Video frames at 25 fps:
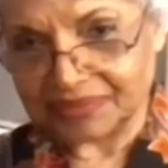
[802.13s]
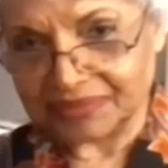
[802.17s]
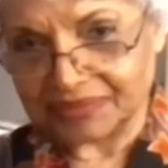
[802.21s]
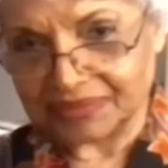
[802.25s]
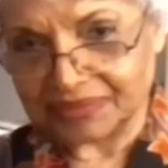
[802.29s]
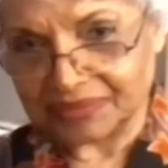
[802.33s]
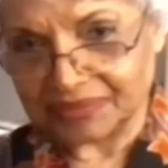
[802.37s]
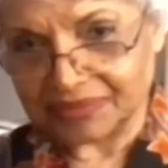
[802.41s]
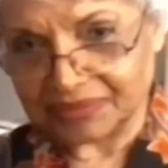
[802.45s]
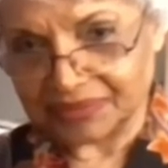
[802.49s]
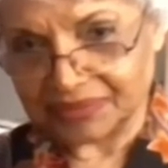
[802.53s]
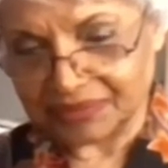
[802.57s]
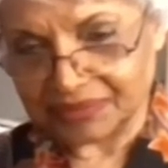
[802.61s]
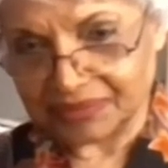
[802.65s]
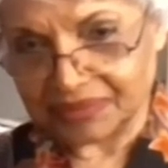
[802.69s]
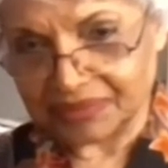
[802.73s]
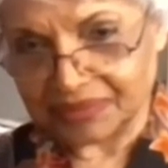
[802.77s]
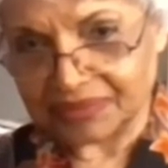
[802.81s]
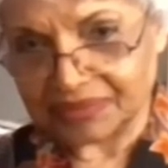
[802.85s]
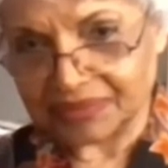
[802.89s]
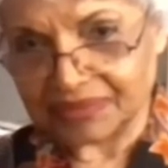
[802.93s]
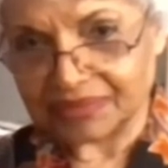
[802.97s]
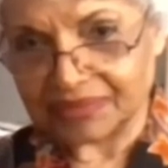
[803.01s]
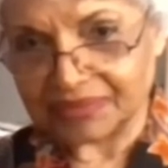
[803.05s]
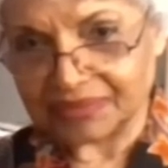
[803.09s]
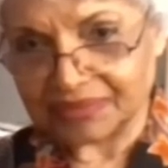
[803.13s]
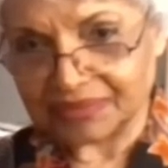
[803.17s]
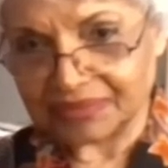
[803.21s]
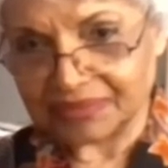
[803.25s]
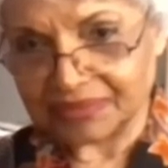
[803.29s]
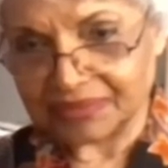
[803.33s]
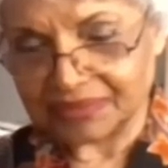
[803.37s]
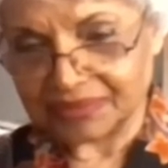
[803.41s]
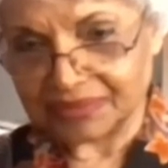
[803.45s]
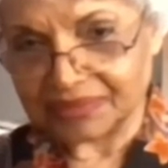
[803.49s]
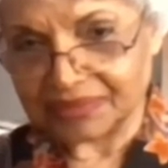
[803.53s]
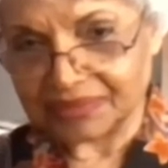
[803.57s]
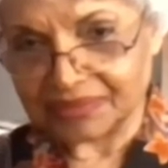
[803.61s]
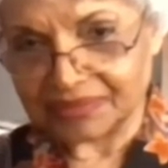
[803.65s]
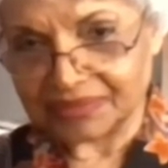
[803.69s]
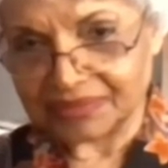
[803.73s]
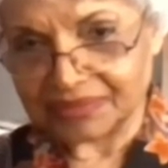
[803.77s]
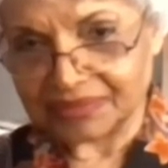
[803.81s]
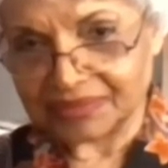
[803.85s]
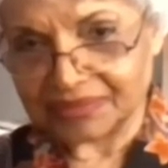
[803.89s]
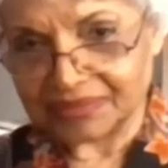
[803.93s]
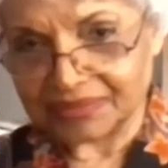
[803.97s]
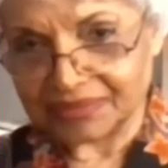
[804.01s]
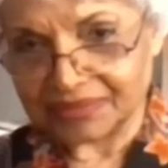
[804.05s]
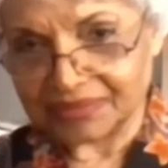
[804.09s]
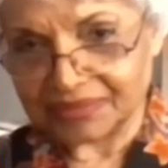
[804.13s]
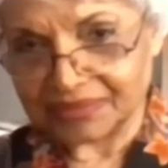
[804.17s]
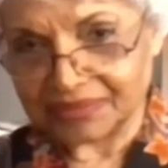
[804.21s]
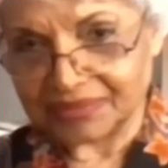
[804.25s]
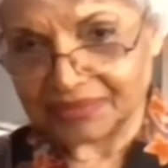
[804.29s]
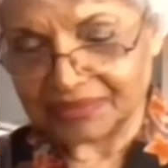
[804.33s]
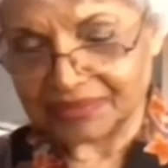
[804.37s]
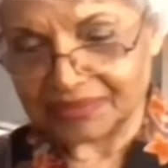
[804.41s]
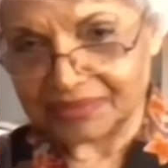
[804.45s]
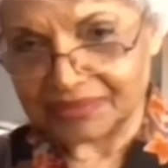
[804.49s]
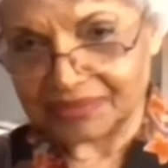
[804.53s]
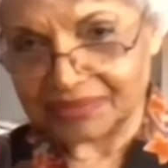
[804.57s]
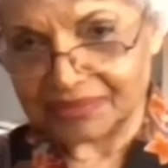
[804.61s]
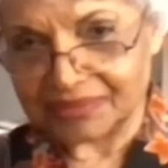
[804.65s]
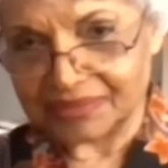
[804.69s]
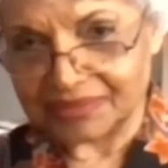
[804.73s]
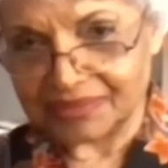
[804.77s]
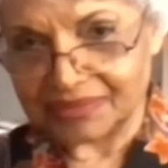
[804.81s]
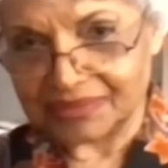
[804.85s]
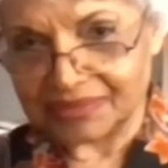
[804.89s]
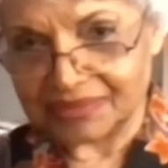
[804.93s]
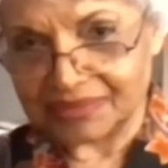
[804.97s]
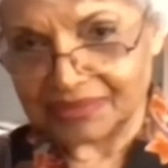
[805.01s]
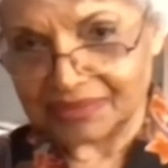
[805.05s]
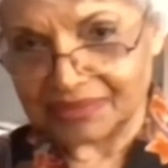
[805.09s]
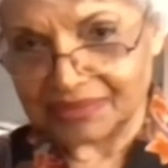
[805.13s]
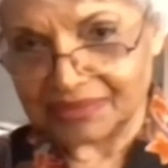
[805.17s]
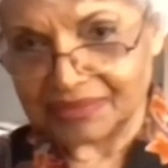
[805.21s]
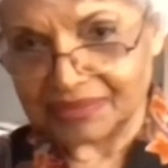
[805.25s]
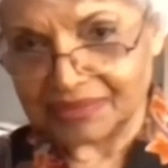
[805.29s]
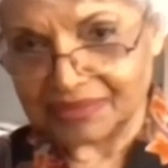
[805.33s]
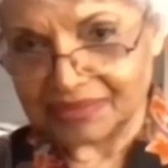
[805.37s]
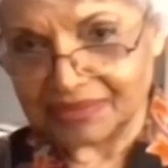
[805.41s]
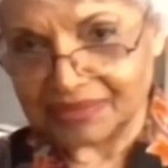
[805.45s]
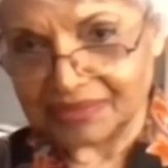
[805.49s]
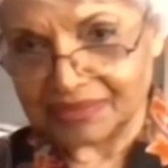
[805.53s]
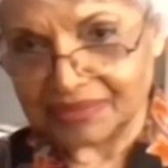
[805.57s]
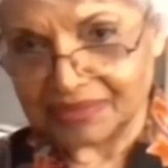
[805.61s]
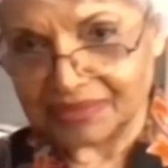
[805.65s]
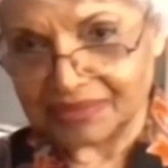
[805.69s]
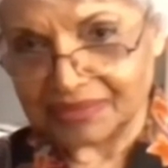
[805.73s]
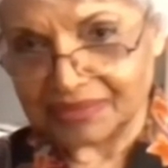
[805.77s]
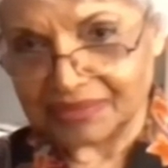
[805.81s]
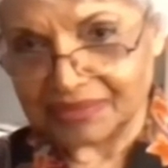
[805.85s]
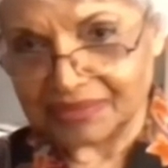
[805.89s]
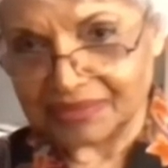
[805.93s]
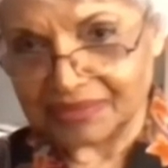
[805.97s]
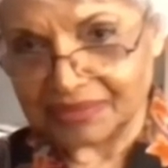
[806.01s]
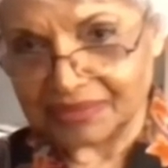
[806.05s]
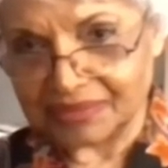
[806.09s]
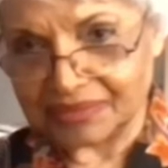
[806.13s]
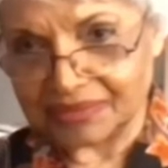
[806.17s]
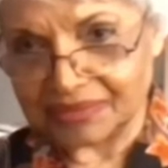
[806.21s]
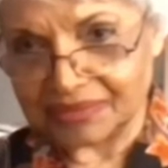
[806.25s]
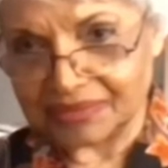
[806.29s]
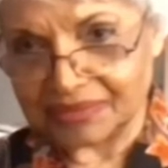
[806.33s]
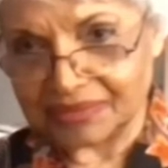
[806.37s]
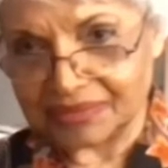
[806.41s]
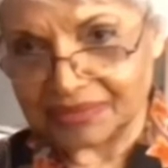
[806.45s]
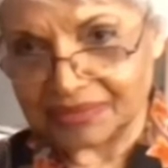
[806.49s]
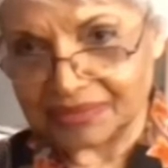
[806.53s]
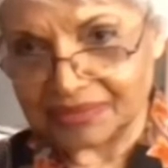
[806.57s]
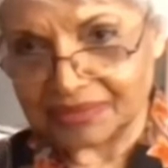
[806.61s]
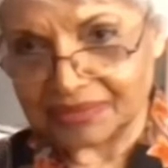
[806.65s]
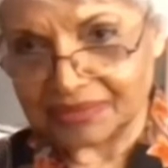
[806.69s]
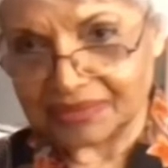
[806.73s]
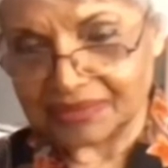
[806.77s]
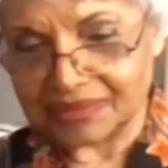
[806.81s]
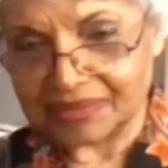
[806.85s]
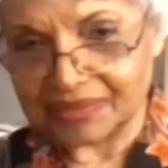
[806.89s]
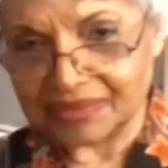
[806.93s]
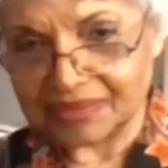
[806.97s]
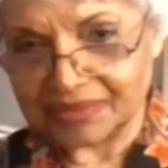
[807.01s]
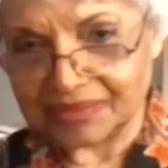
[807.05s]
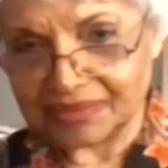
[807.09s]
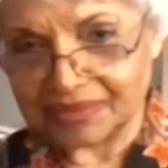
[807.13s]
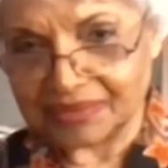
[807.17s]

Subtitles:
No words are spoken by the person on screen.